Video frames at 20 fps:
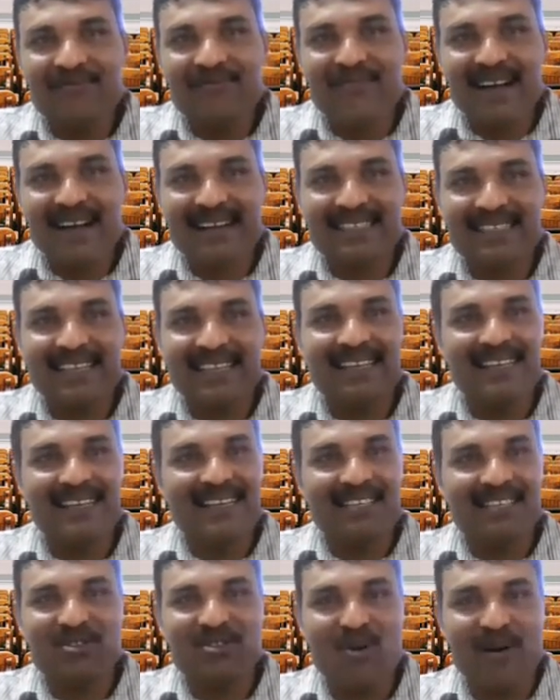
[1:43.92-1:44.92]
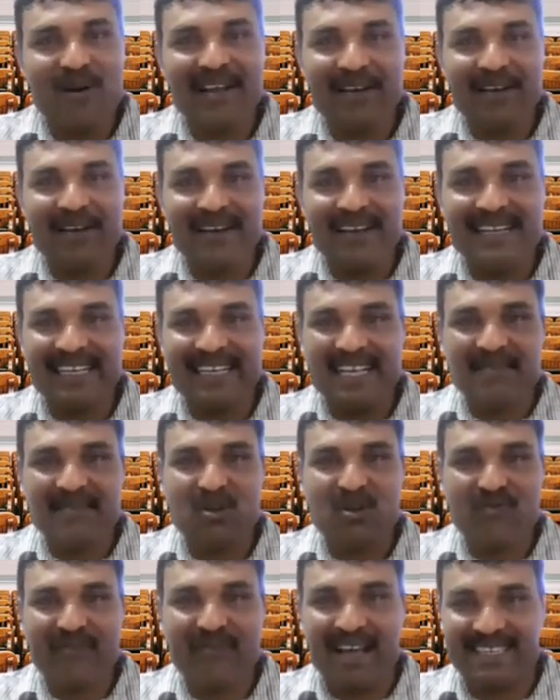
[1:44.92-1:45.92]
function is not given in terms
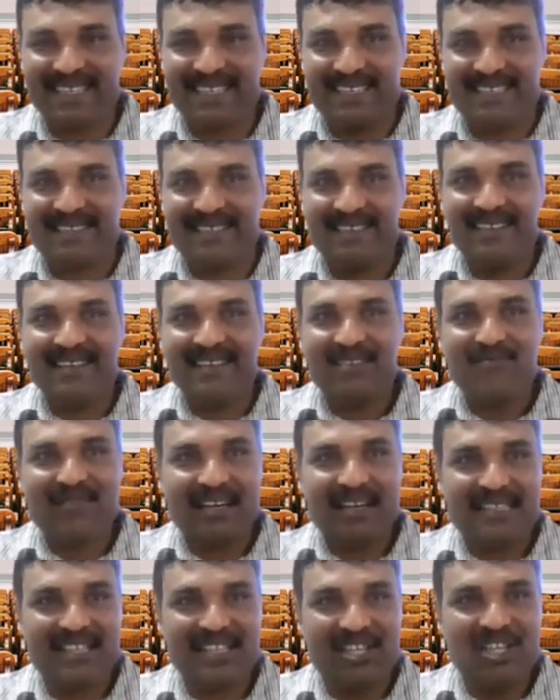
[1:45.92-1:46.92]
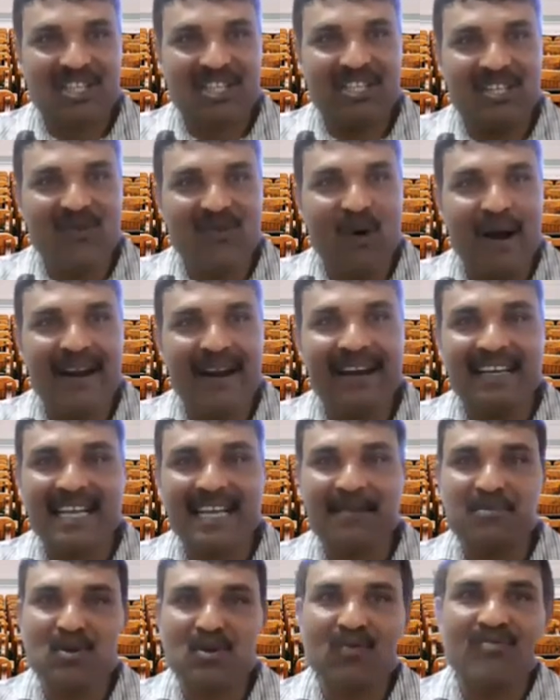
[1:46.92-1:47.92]
of x. Function is given in
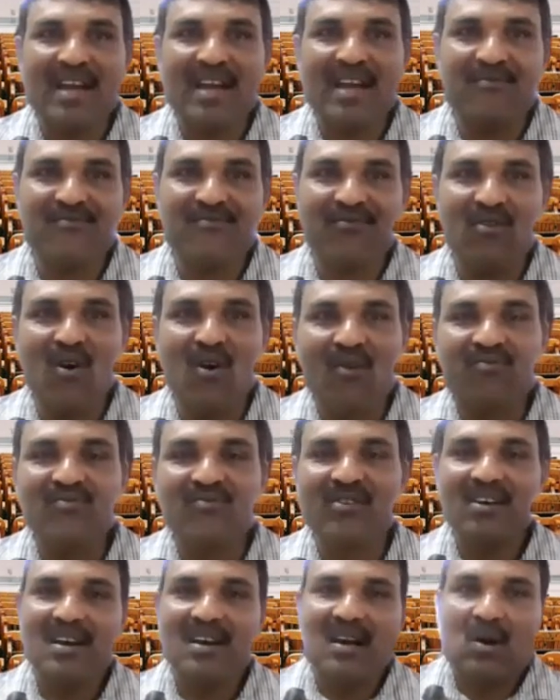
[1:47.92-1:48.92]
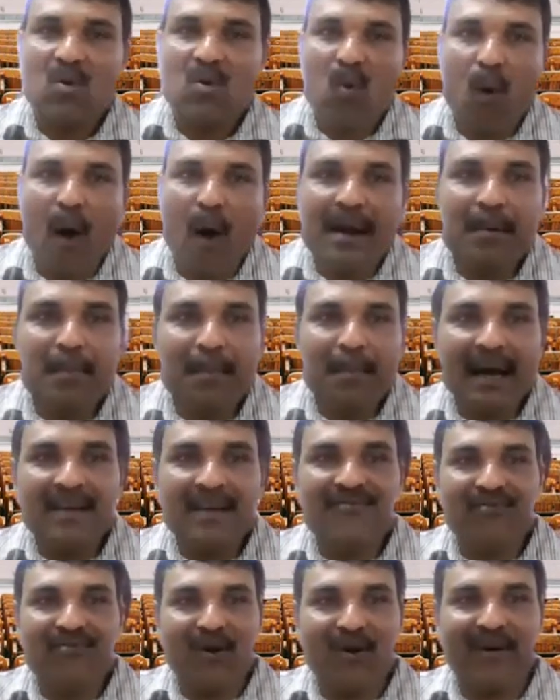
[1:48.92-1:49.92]
terms of f of 1 by
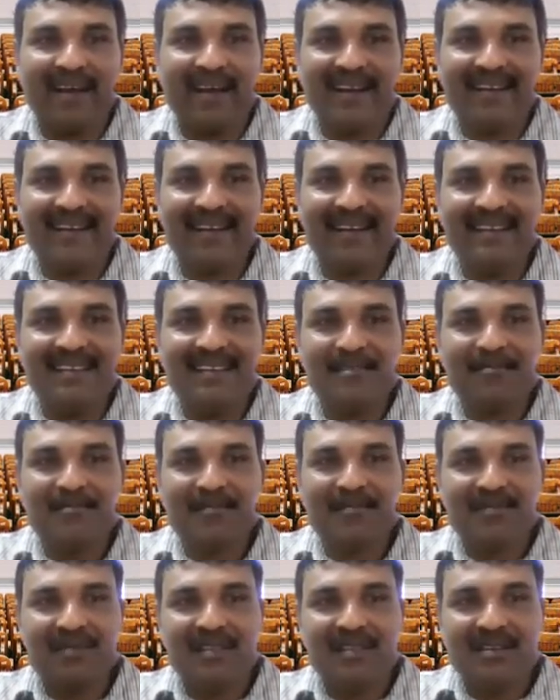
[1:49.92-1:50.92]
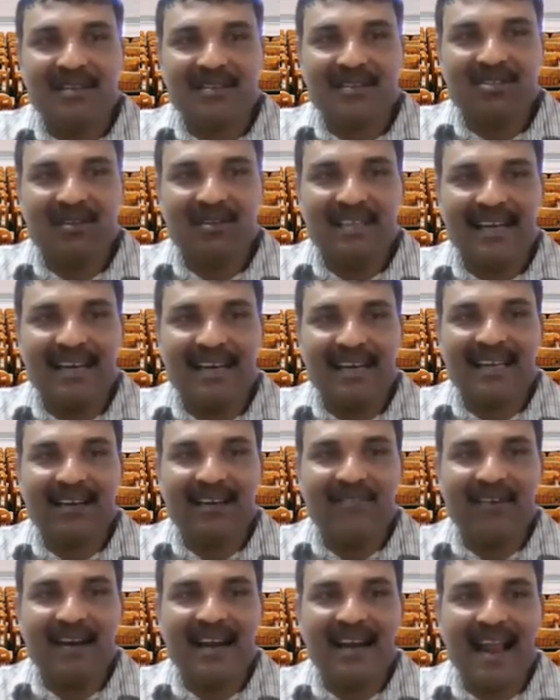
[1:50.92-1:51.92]
4n, right? So they are
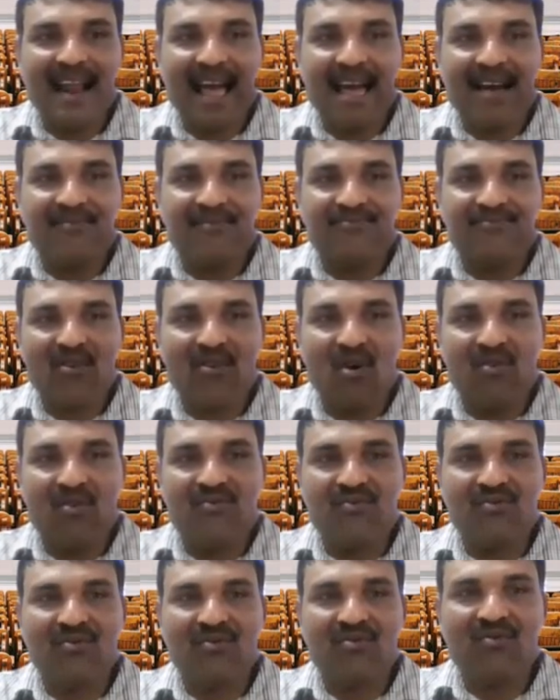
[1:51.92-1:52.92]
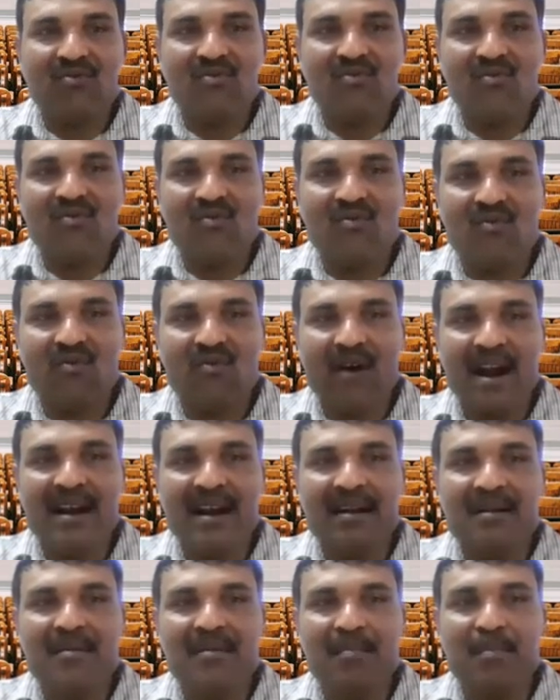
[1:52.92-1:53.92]
given f of
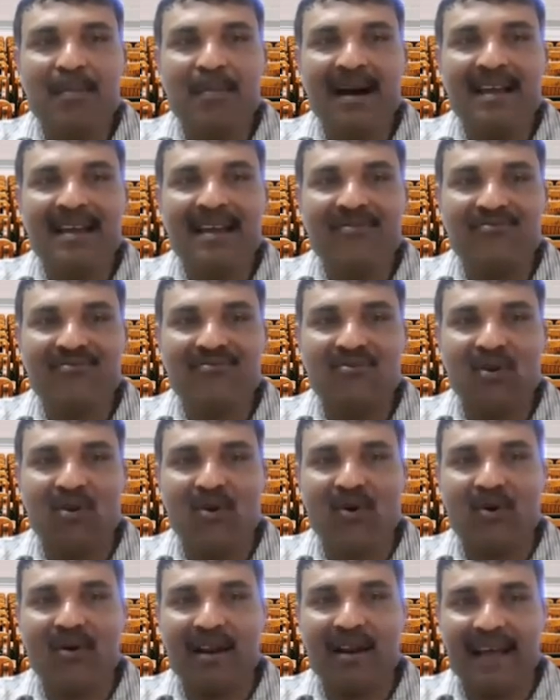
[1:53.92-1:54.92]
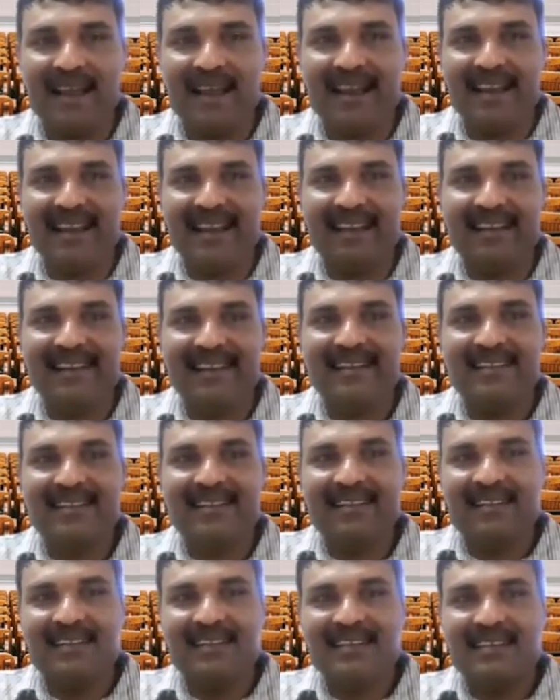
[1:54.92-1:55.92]
1 by 4n.
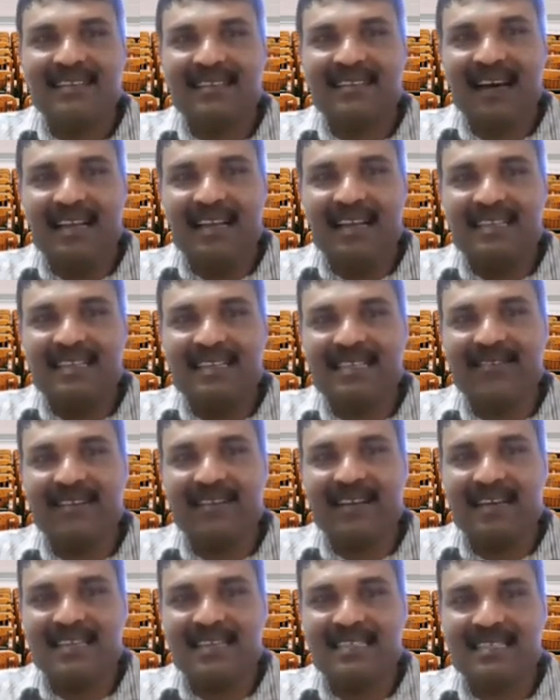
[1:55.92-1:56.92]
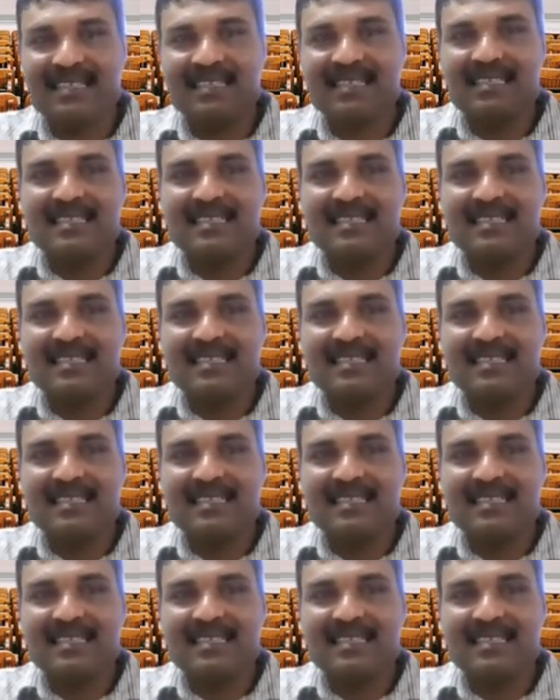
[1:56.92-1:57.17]
That is given as